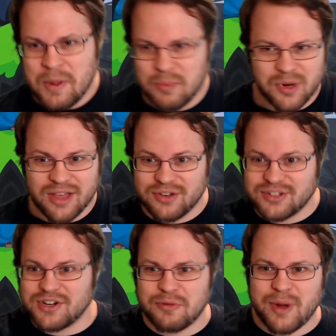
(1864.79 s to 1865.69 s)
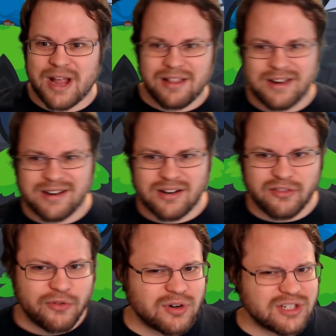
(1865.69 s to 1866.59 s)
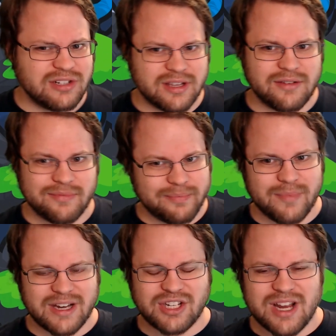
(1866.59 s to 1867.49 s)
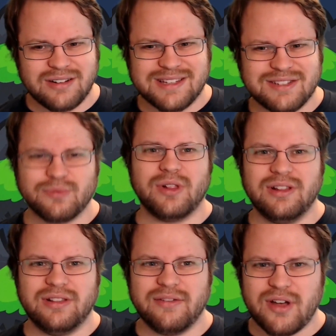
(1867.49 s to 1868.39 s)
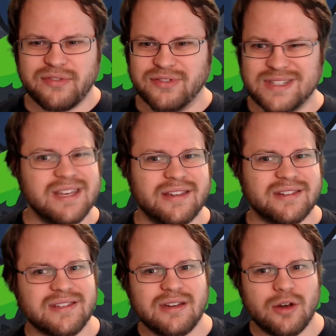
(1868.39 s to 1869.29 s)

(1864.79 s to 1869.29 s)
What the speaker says: But yeah, they're starting to pile on, and unfortunately, my channel doesn't really live off of DLC.